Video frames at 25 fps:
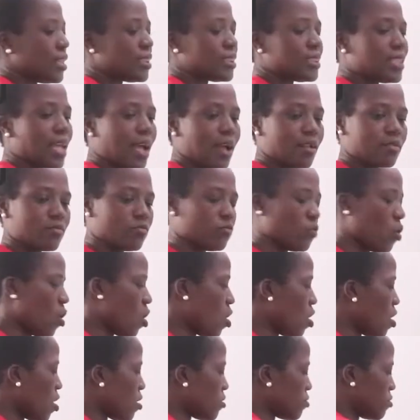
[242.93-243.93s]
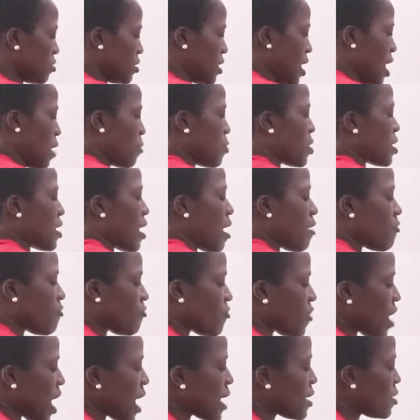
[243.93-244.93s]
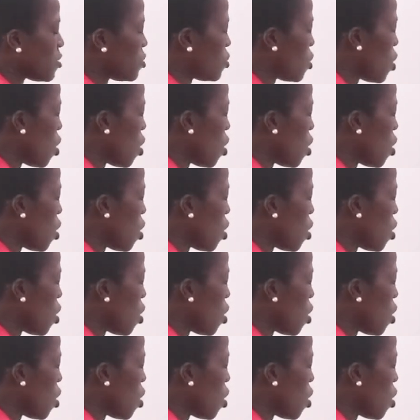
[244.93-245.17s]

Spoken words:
that we can find